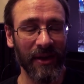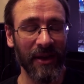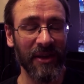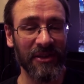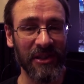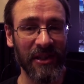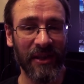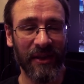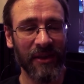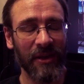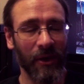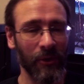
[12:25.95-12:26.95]
easily,
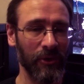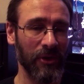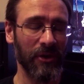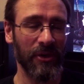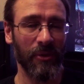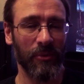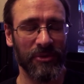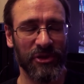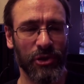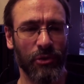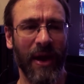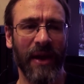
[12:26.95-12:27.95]
you know,
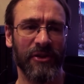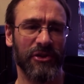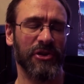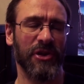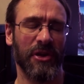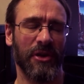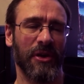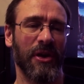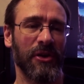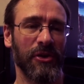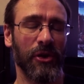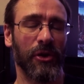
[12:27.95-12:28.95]
Scratch.
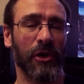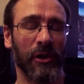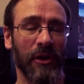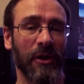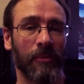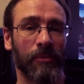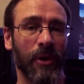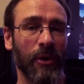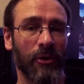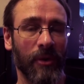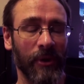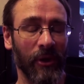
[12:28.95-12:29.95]
You could learn
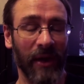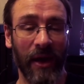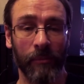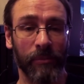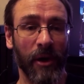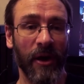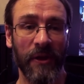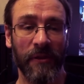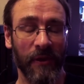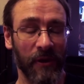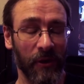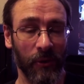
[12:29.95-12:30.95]
programming on that, and
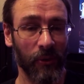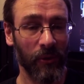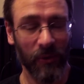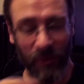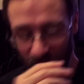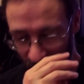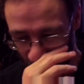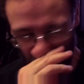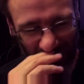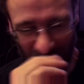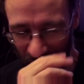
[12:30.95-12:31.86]
Python, and all the...